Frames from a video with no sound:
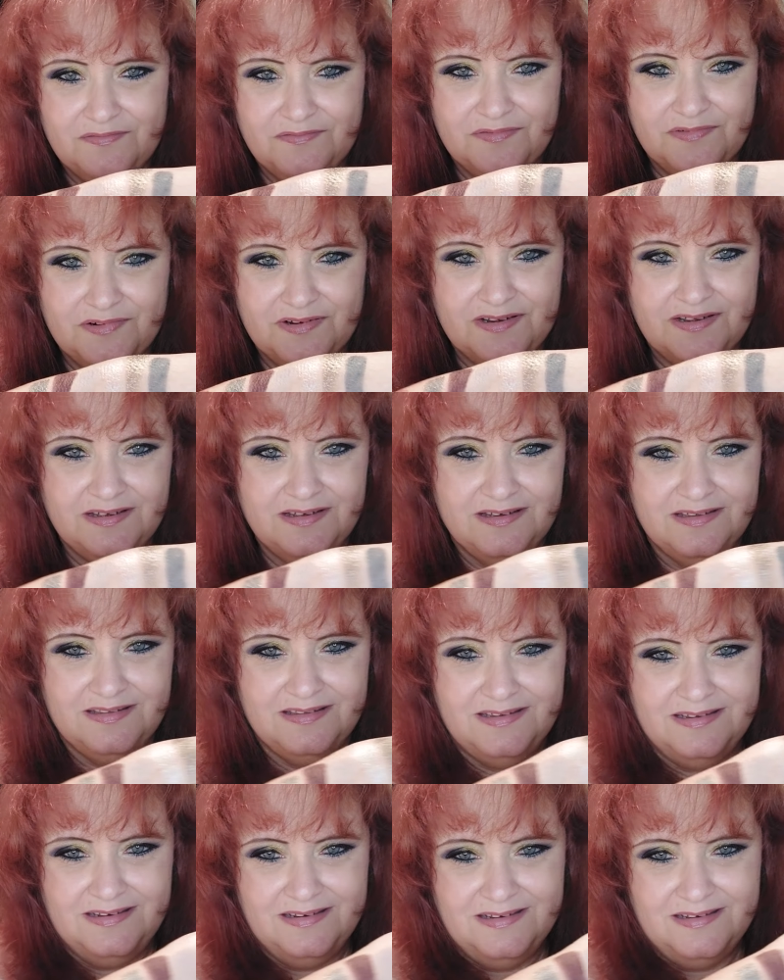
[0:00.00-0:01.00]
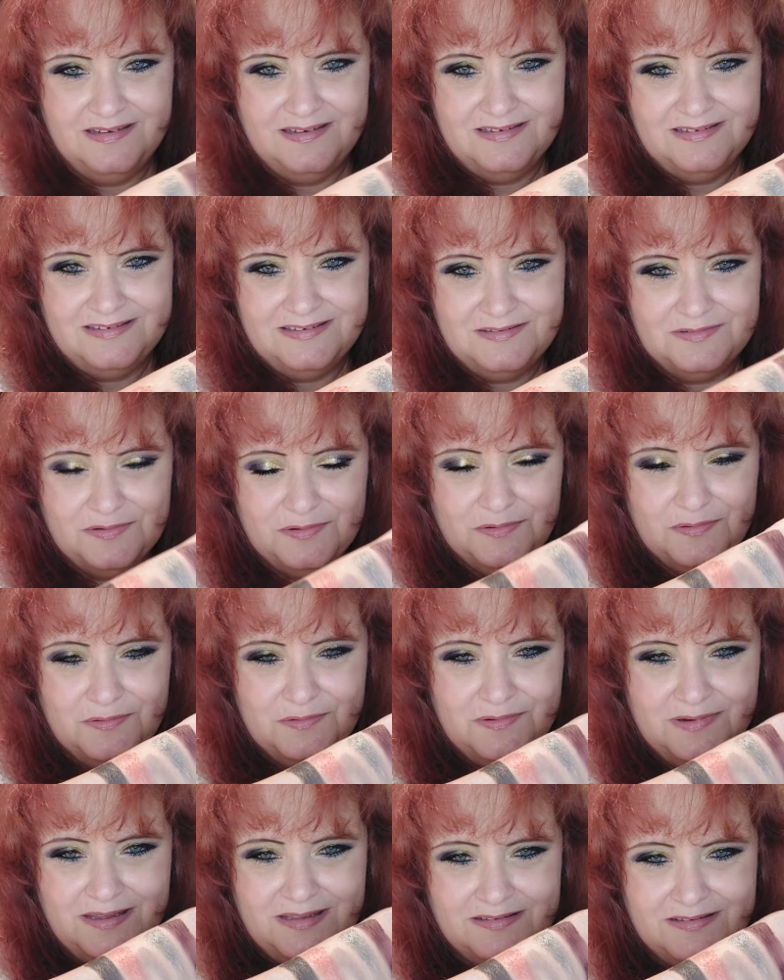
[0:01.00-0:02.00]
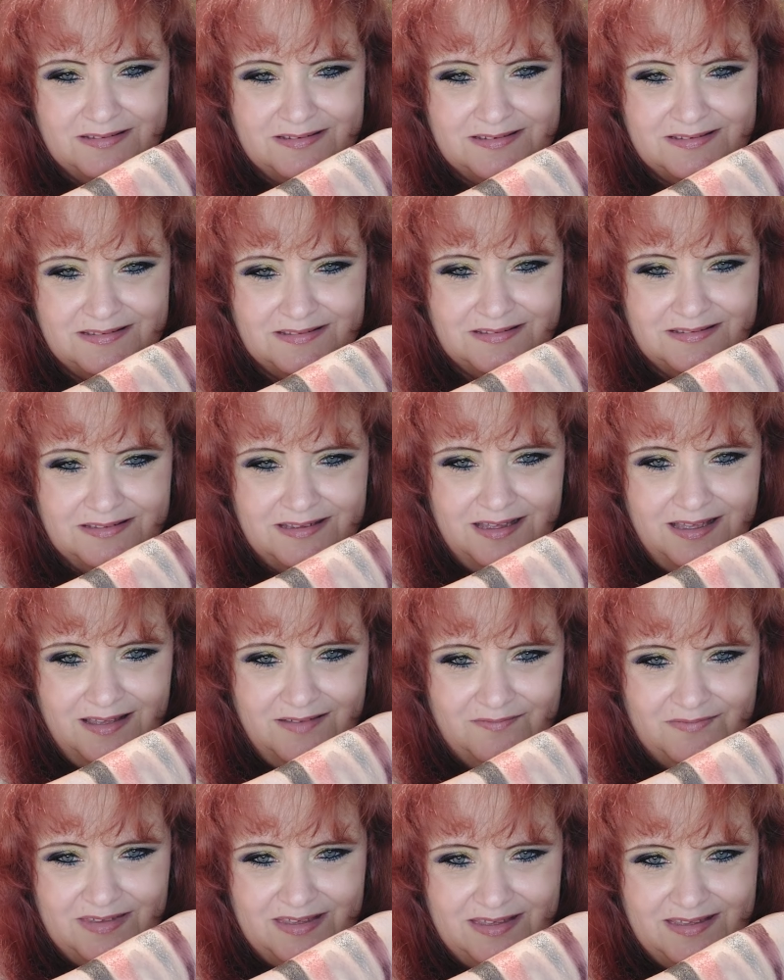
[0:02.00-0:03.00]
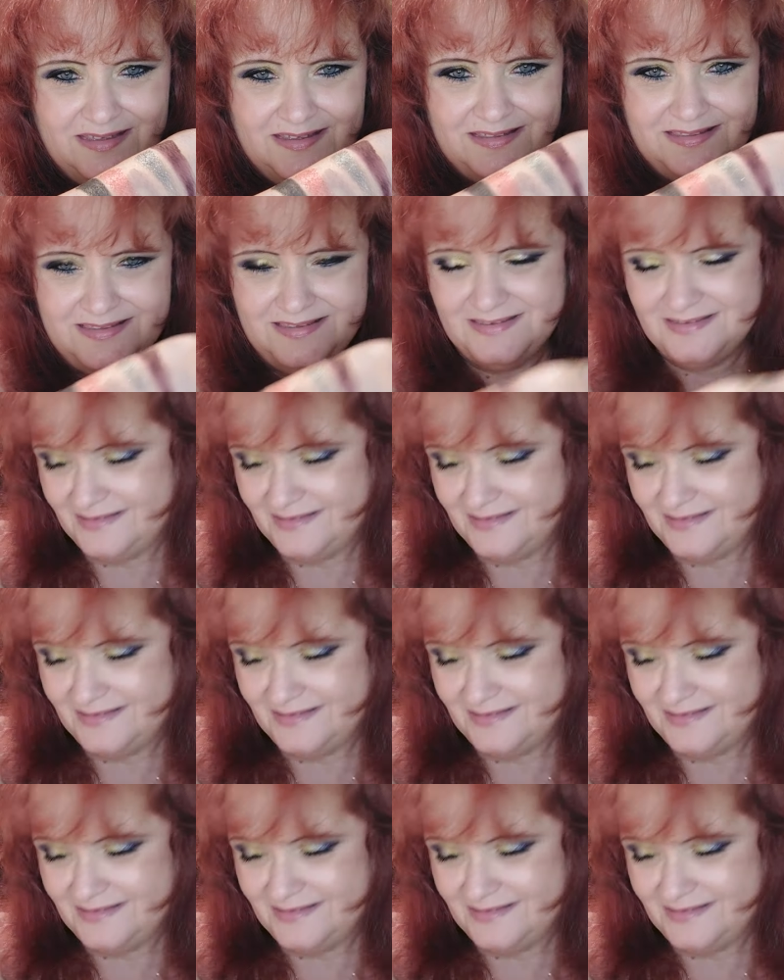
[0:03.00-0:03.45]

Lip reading: Really nice. Oh, I just love it.